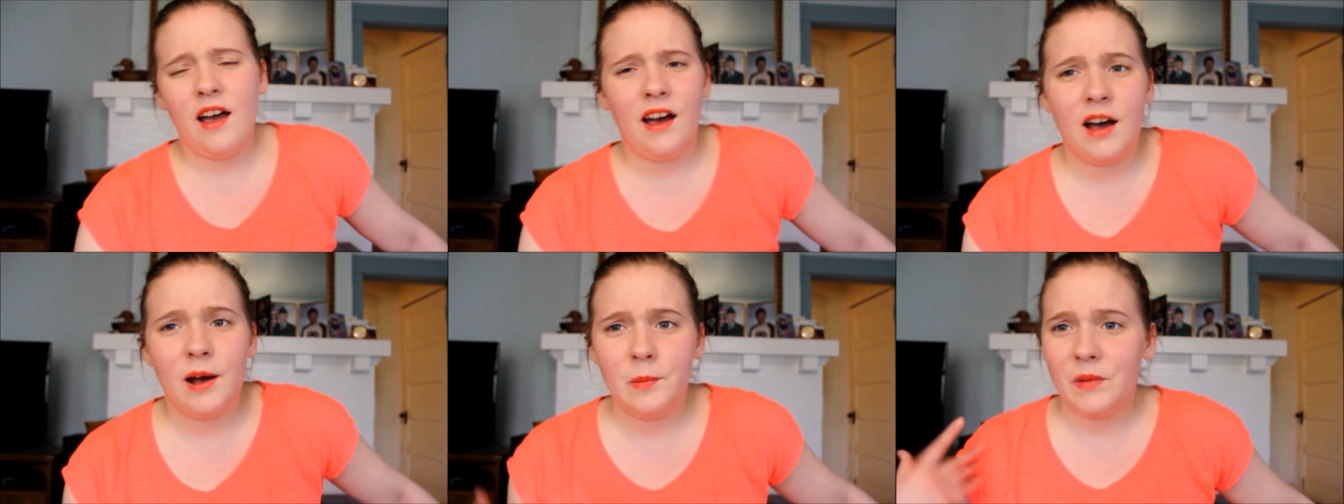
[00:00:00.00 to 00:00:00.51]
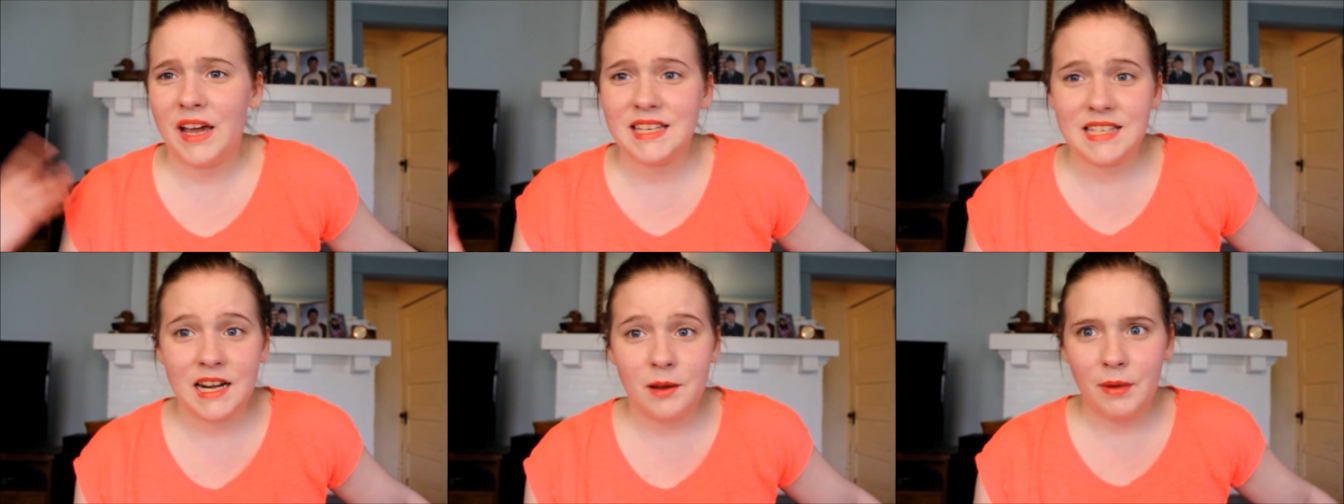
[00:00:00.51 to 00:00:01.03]
Um, I
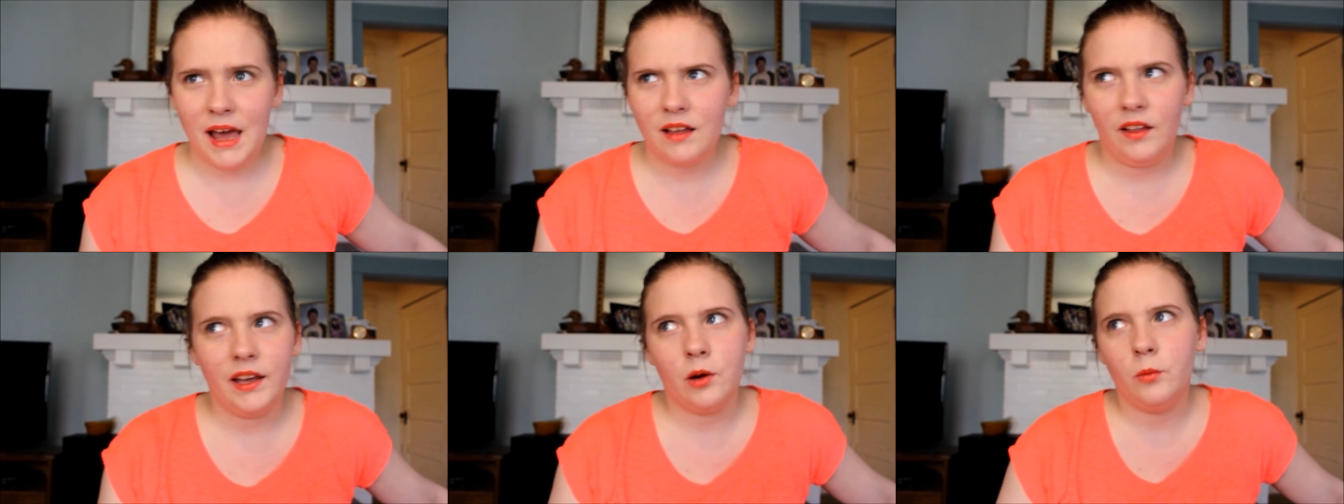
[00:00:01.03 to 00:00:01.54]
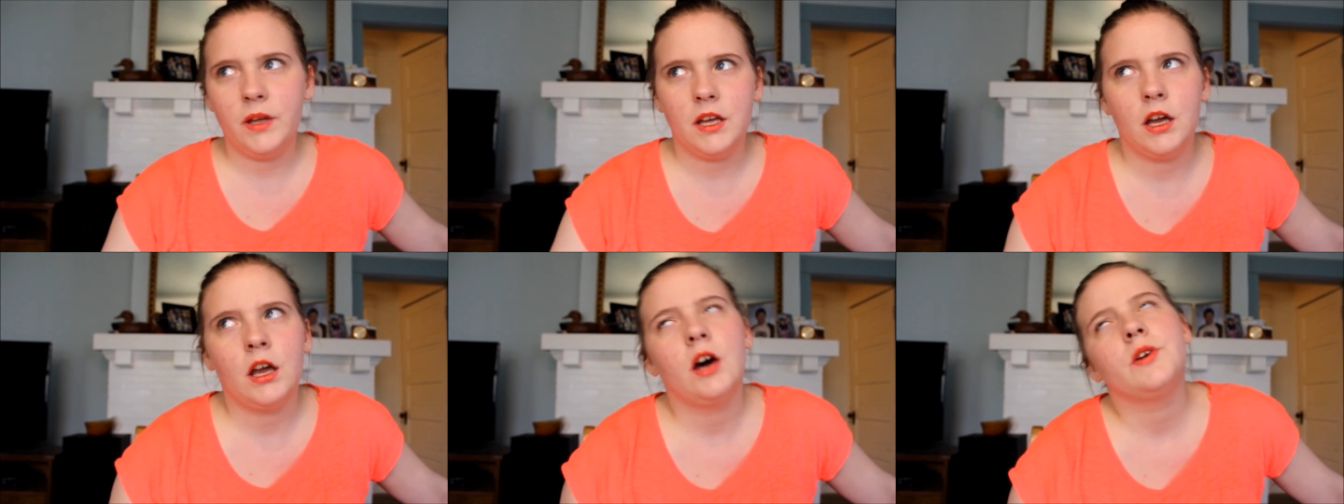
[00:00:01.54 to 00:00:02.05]
sent it back like a
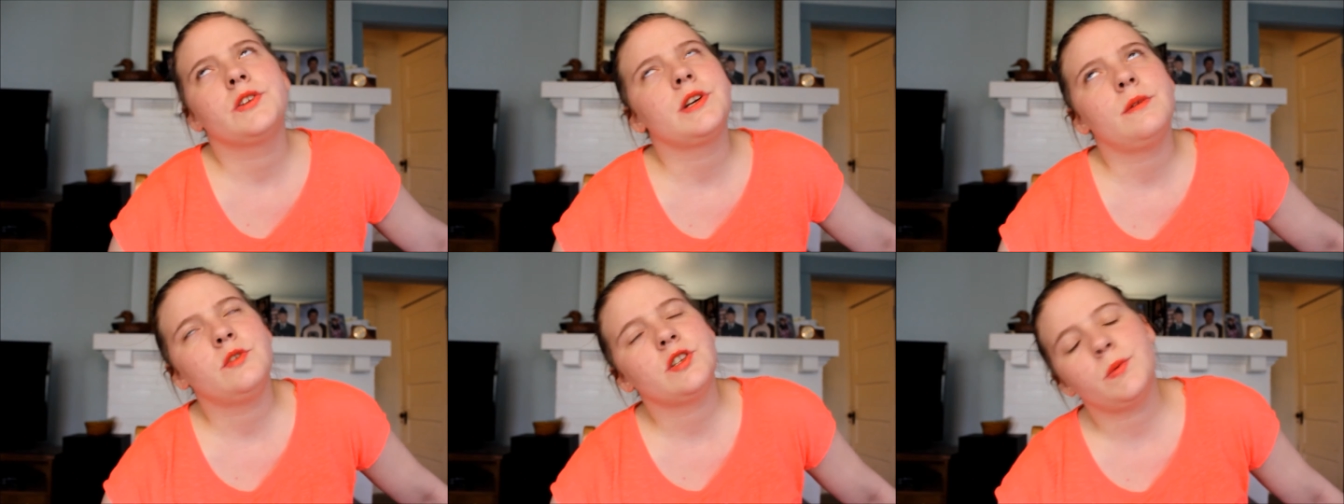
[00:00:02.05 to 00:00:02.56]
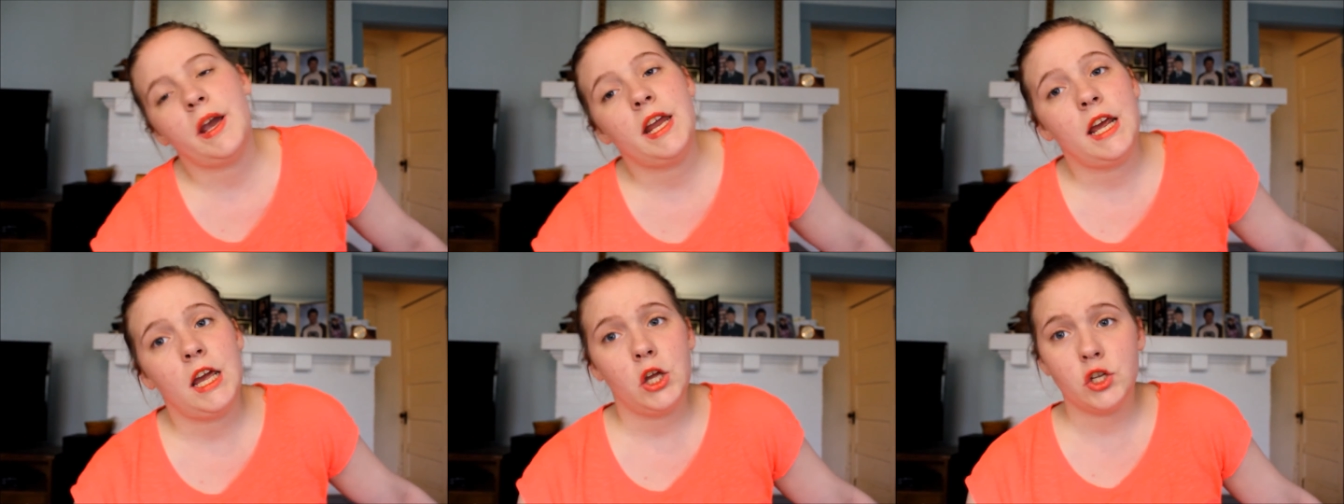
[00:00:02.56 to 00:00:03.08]
week ago, so I'm just
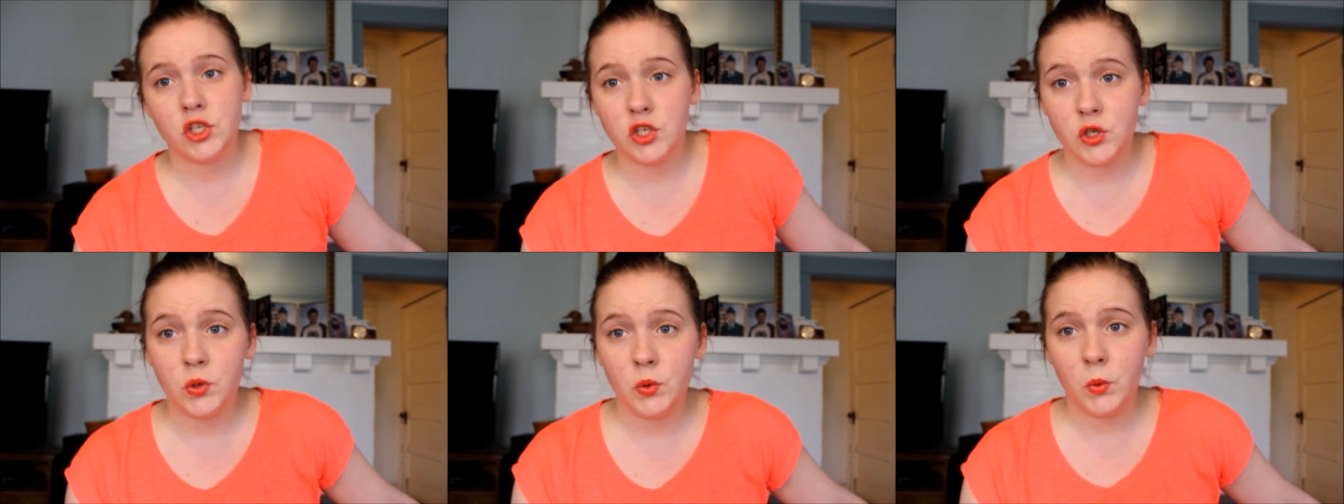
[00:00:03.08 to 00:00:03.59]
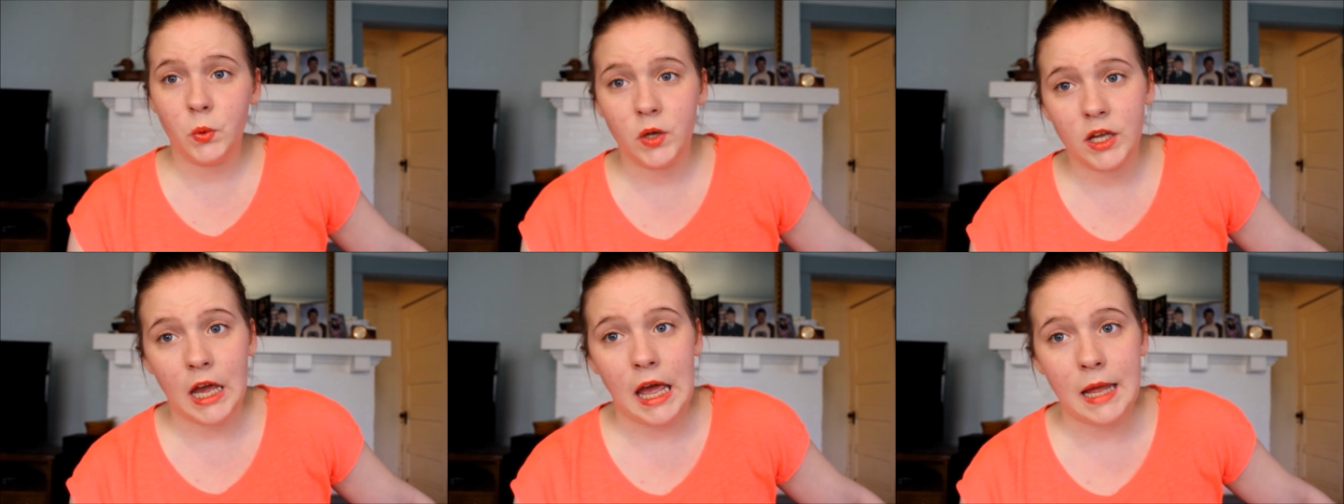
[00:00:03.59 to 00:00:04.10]
waiting to
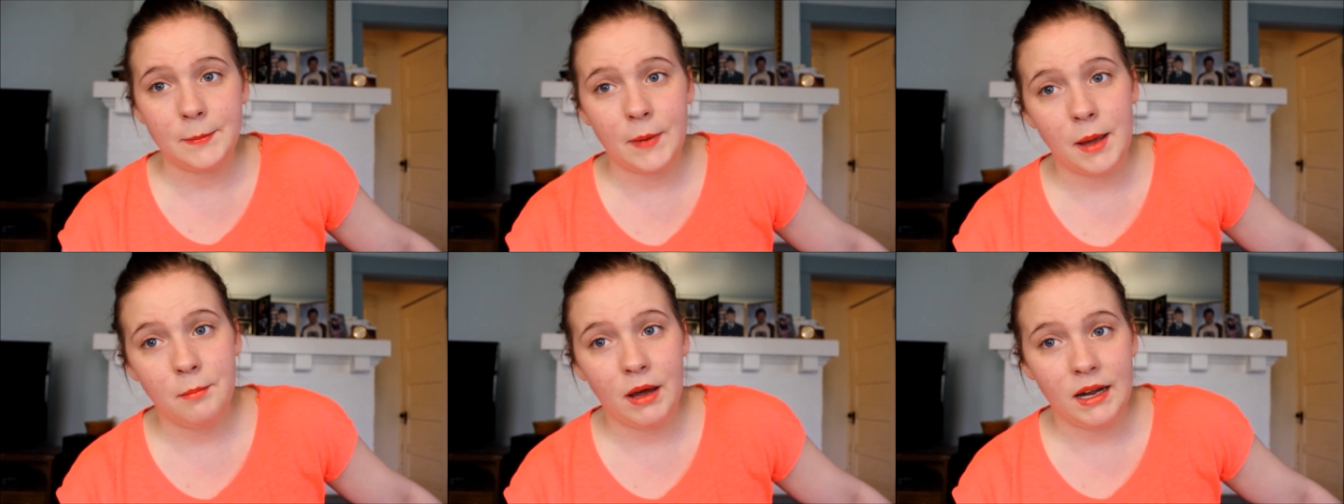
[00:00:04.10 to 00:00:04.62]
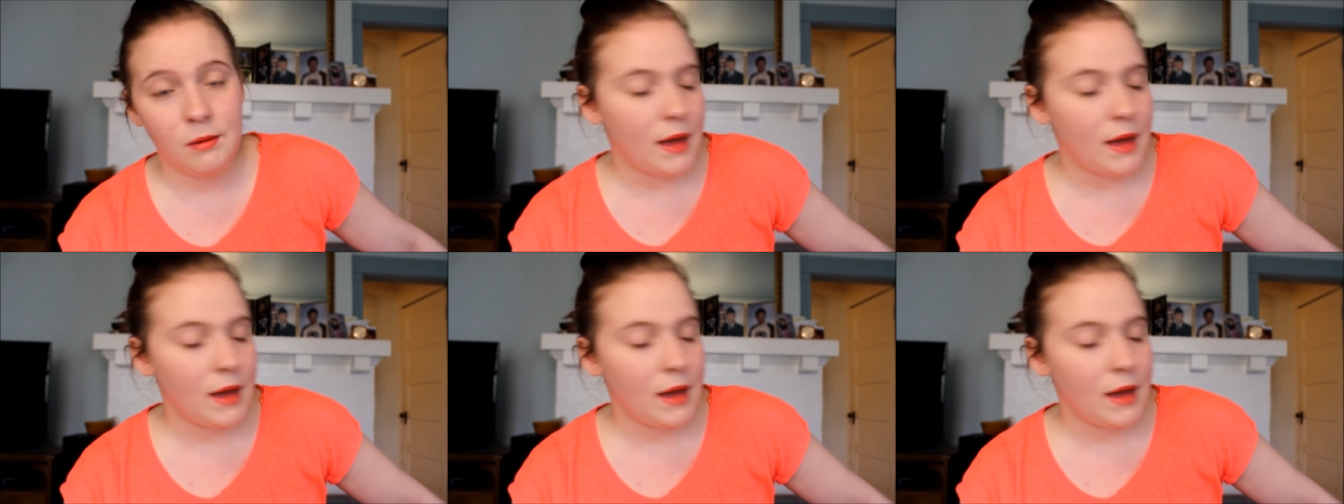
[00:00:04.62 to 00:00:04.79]
get my money